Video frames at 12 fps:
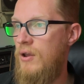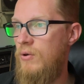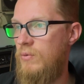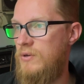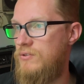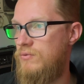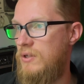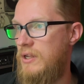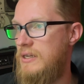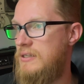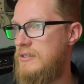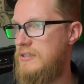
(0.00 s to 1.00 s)
was
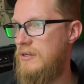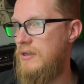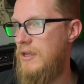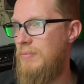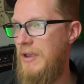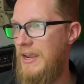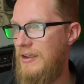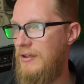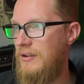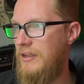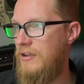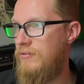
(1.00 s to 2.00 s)
released,
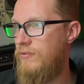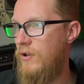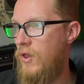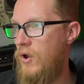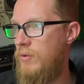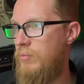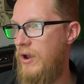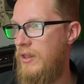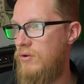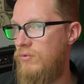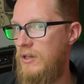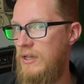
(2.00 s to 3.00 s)
immediately followed by
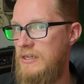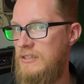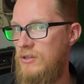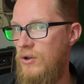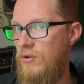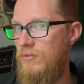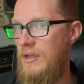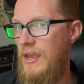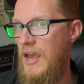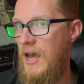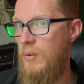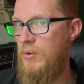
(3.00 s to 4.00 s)
the release of the
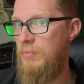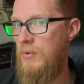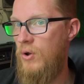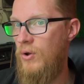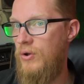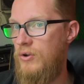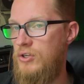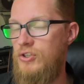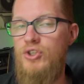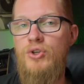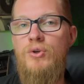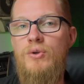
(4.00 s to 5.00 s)
album on
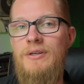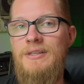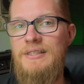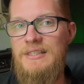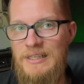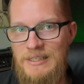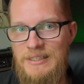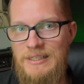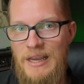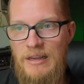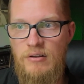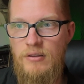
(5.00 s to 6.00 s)
June
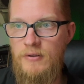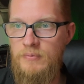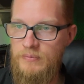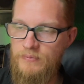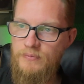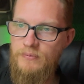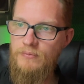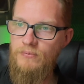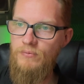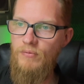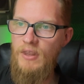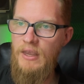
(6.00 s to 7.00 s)
16th.
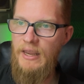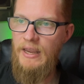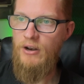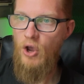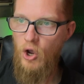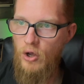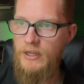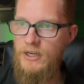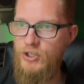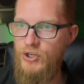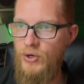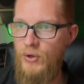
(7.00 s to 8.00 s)
In early
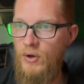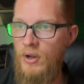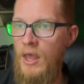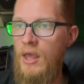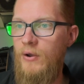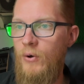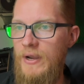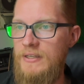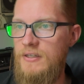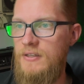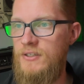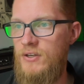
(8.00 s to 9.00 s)
June,
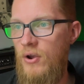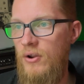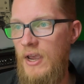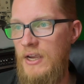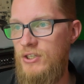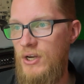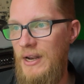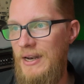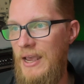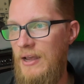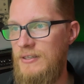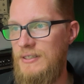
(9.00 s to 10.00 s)
Queens of the Stone Age
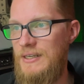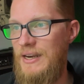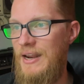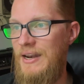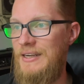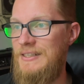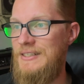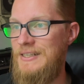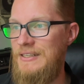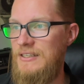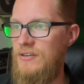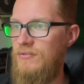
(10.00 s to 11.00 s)
announced an
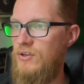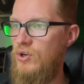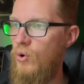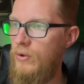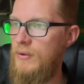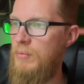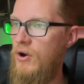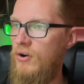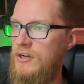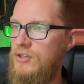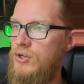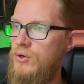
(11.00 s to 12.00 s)
extensive North
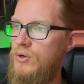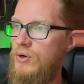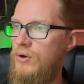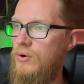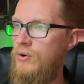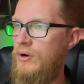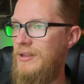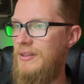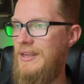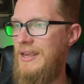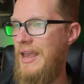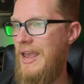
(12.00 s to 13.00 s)
American tour called
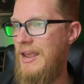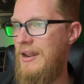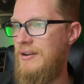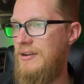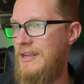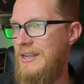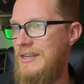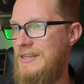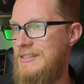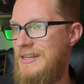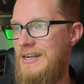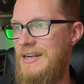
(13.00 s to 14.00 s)
The End
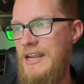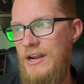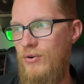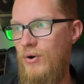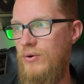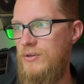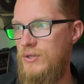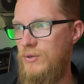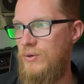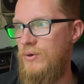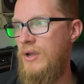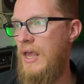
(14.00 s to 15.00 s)
Is Nero
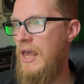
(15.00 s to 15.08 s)
Tour,